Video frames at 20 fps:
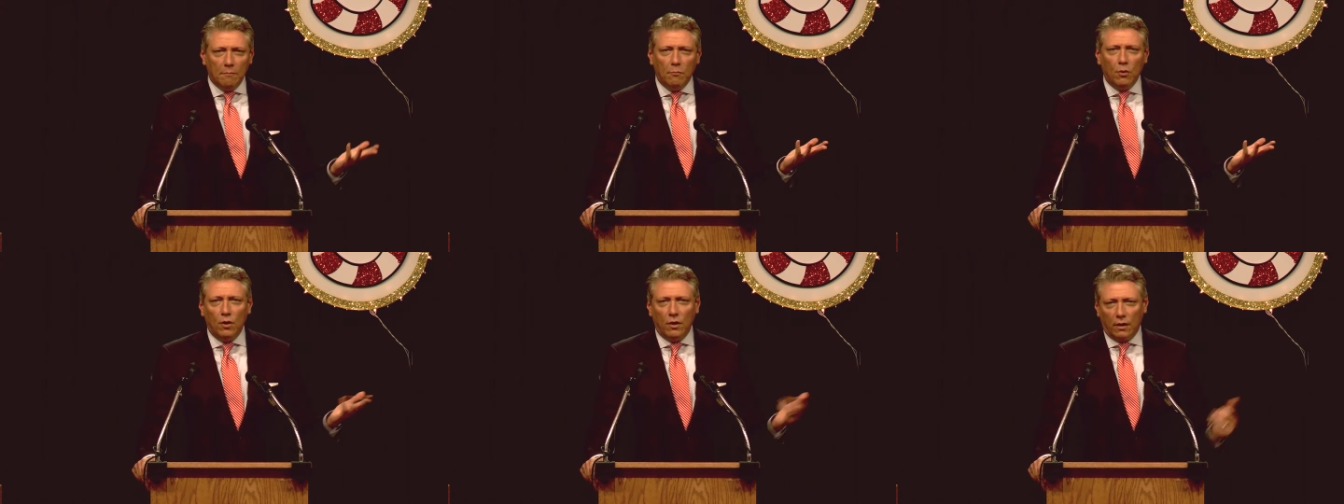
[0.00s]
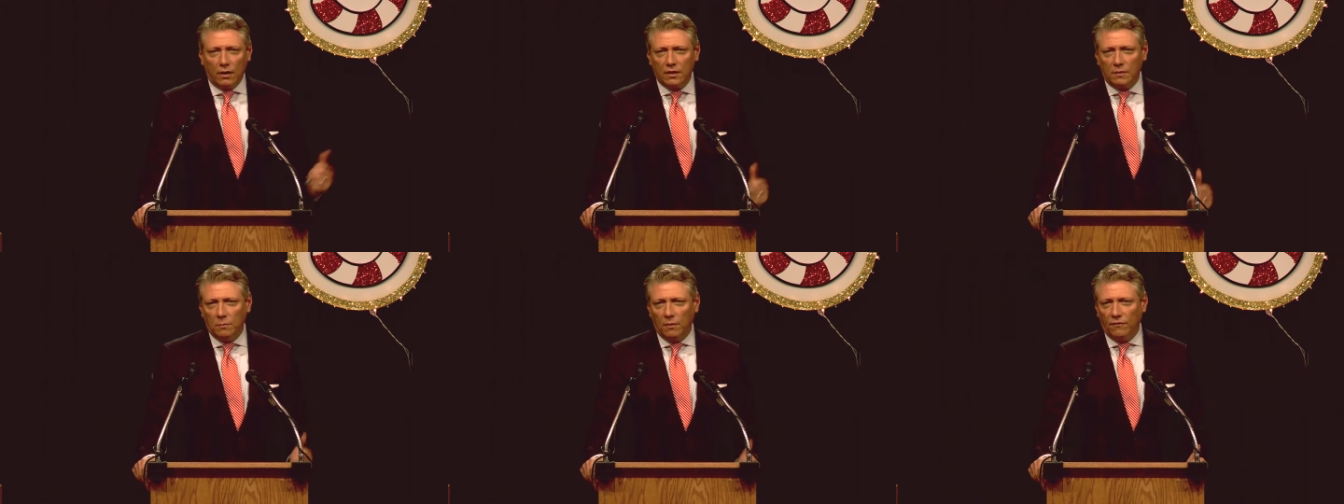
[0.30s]

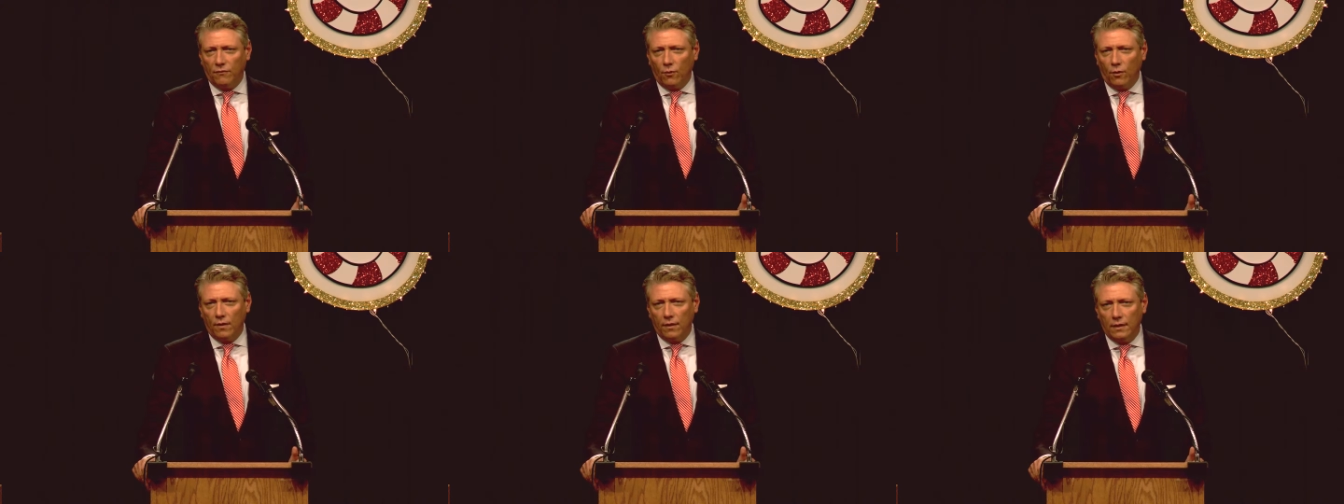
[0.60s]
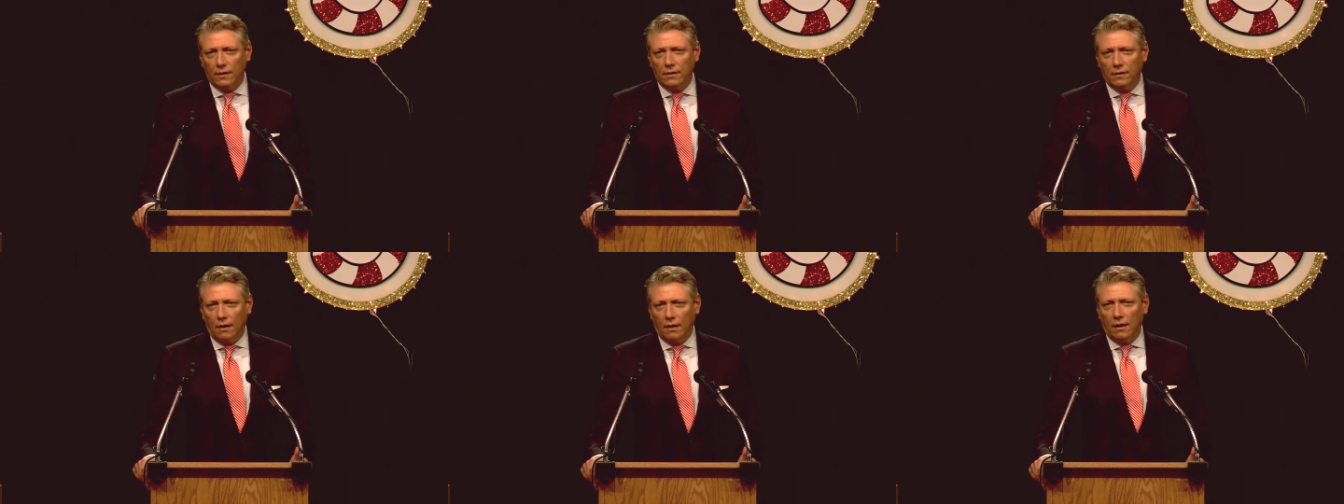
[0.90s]
books before
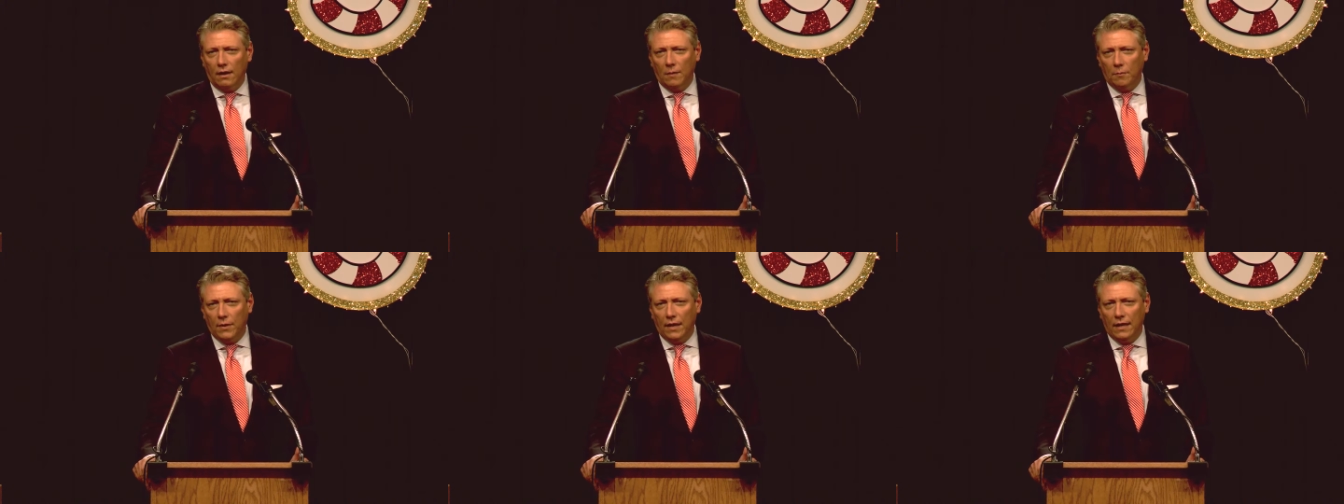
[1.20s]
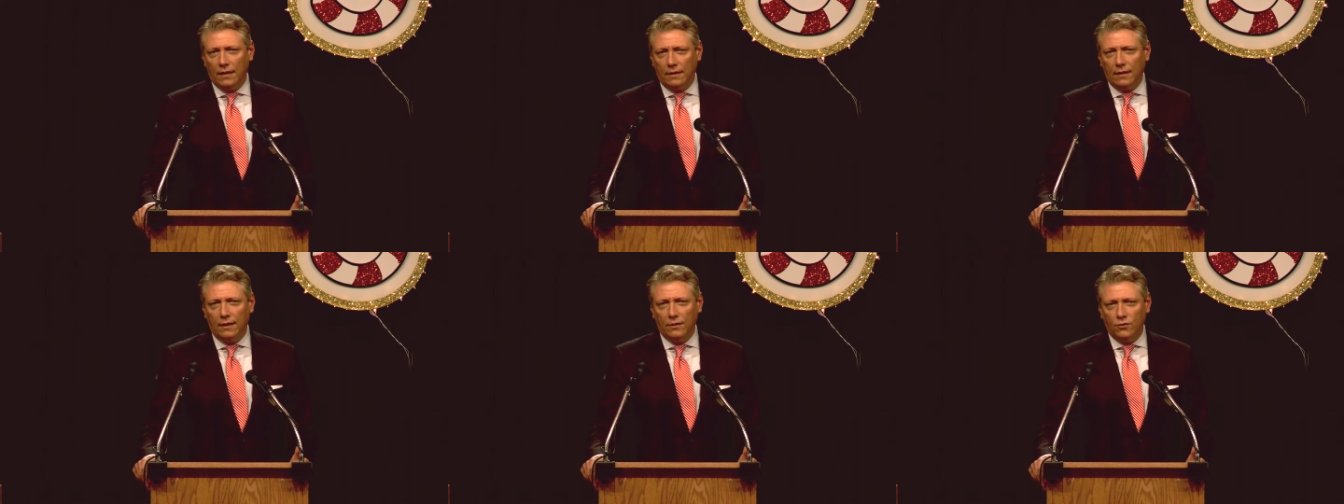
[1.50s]
they started to pay
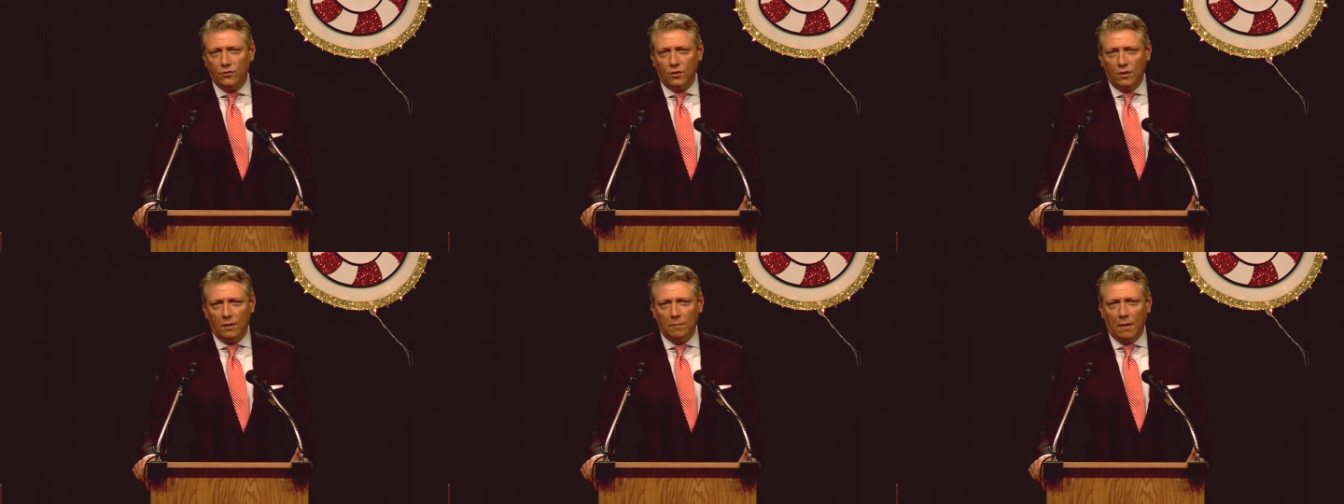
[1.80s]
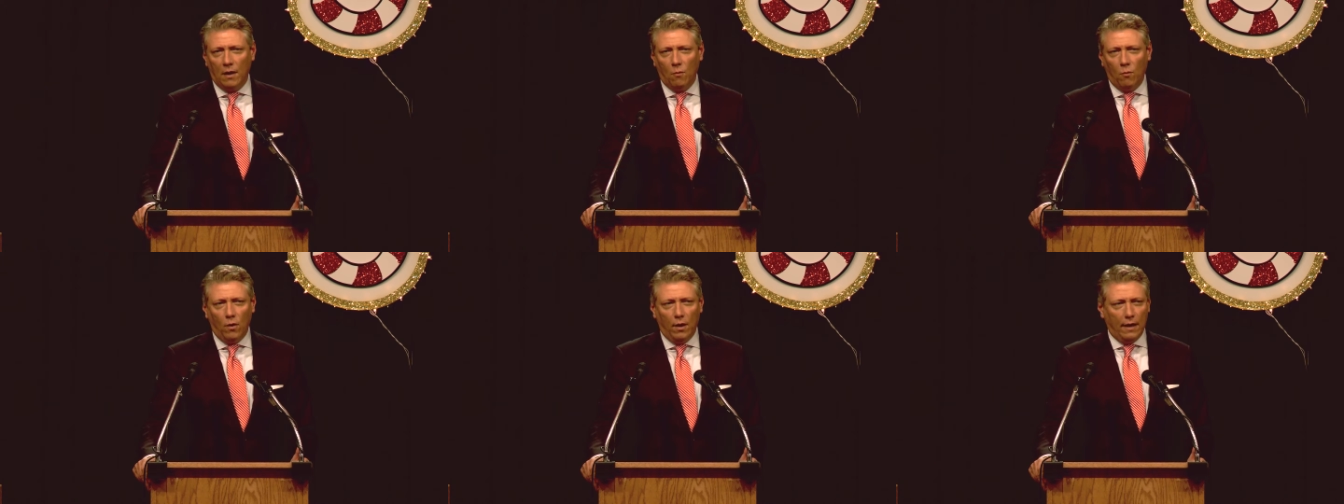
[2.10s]
attention to
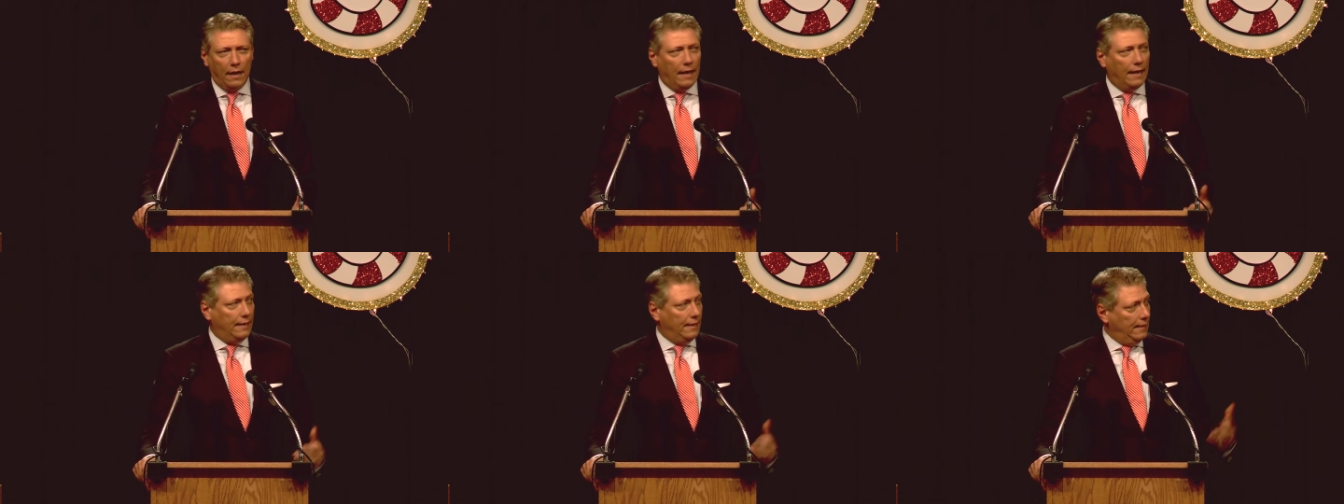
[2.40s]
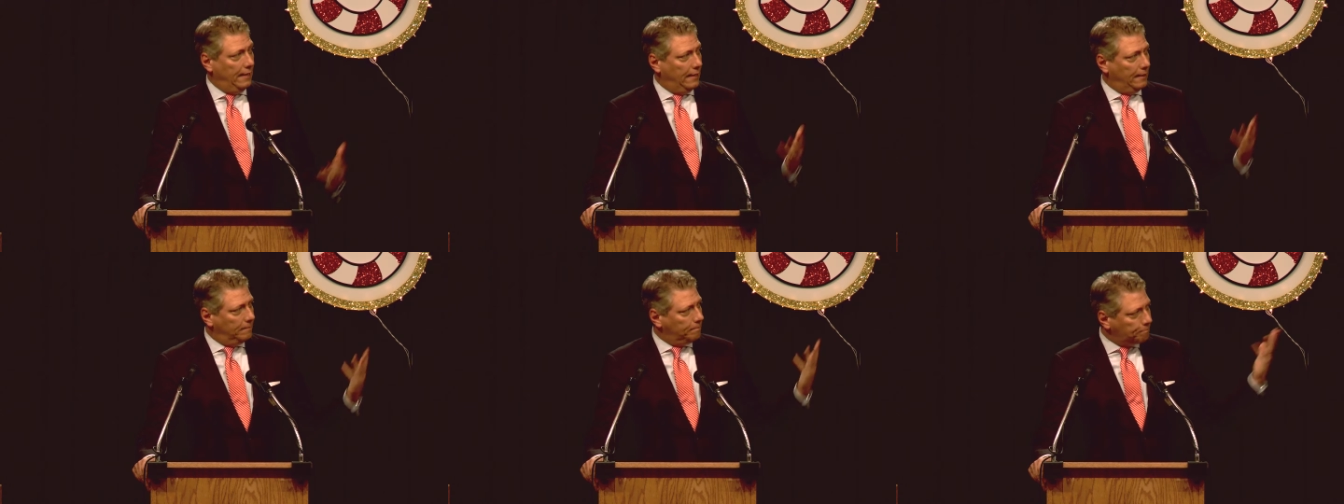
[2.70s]
my one
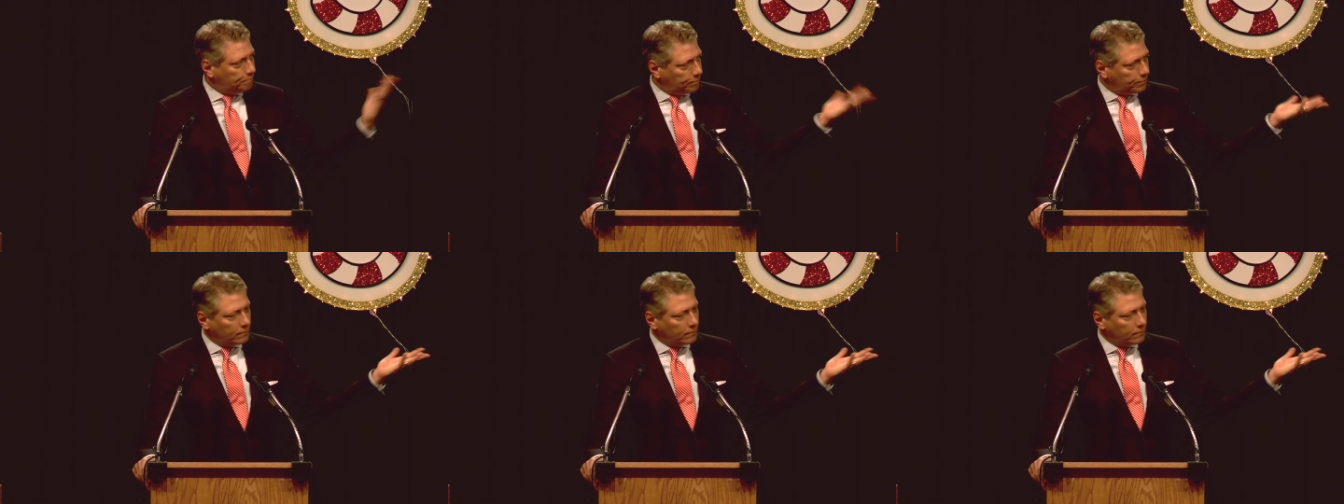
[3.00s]
idea,